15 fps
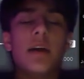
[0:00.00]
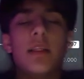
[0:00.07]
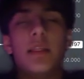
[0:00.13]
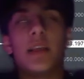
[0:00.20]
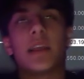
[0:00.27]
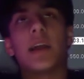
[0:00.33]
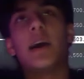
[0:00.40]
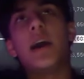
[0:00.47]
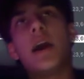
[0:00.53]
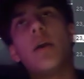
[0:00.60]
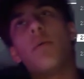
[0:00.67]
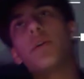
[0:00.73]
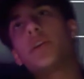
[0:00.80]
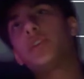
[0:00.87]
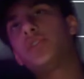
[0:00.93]
like, I
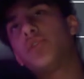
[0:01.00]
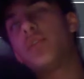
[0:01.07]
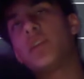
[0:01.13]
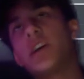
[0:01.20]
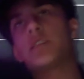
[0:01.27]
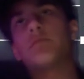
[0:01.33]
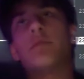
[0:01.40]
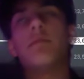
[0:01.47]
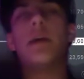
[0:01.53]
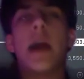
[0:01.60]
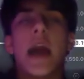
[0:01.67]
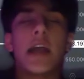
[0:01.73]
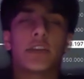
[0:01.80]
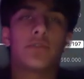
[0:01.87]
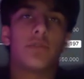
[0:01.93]
want to show you guys my
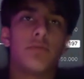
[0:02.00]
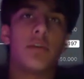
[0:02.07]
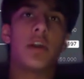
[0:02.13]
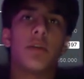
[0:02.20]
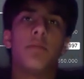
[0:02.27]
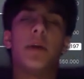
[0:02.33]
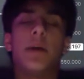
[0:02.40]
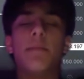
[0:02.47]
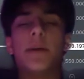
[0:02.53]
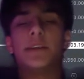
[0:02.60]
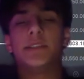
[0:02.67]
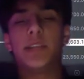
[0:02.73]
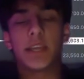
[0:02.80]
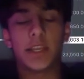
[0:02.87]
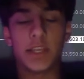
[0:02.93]
actual model, but I might
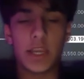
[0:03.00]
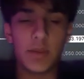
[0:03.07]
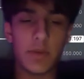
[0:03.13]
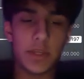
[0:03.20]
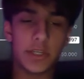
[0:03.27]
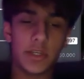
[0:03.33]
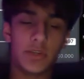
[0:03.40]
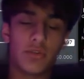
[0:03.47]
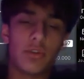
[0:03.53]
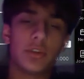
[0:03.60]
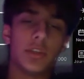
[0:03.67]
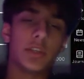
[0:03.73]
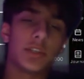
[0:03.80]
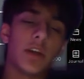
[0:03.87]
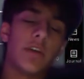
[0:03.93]
just take continuation shorts
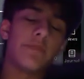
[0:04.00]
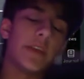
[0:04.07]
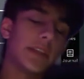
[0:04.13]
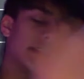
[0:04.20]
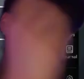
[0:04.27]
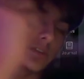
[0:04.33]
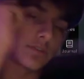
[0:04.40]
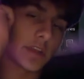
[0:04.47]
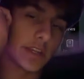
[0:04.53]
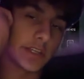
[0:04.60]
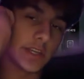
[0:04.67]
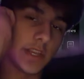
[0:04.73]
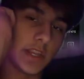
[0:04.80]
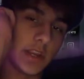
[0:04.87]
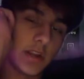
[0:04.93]
just off, like,
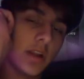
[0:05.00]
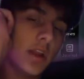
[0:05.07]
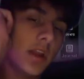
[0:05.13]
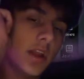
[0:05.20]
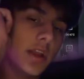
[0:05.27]
discretion here,